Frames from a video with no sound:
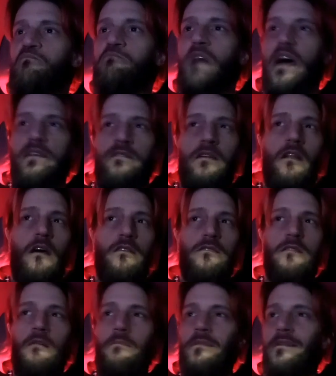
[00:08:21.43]
As in, not
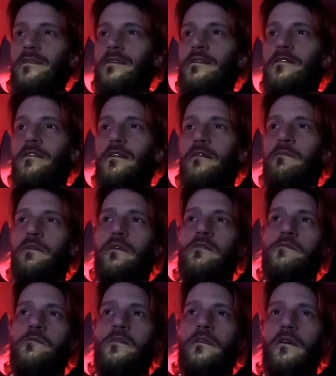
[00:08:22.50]
something that you're gonna put
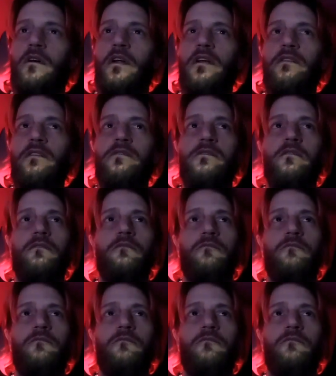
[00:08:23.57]
some thought into,